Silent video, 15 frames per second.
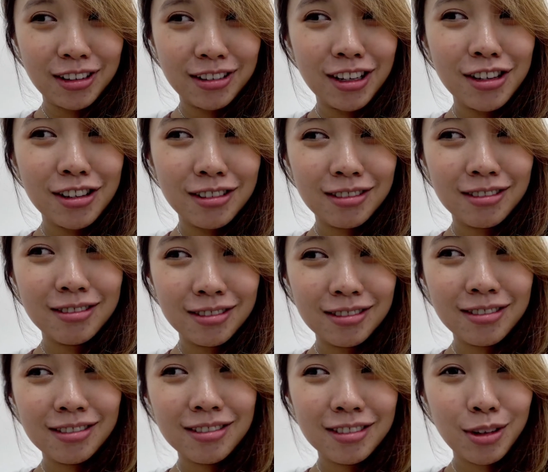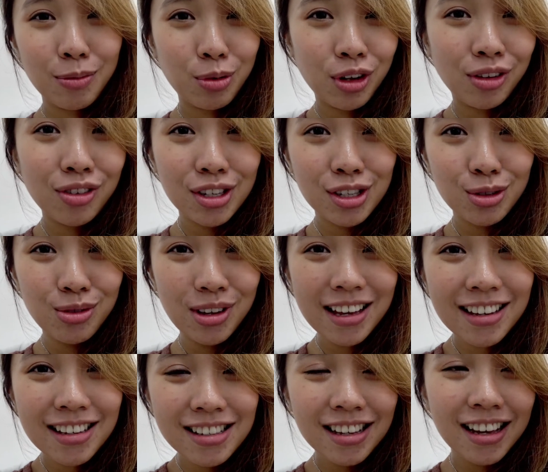than previous
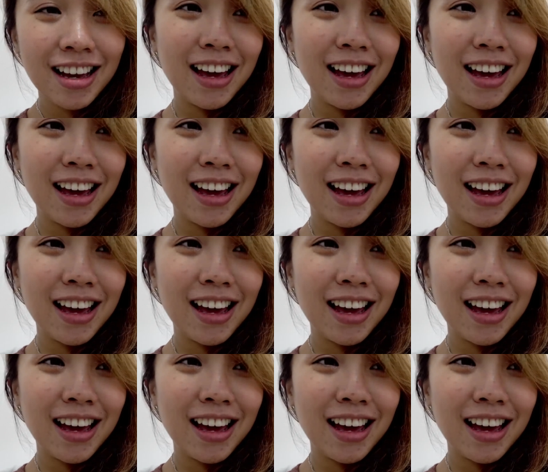weeks.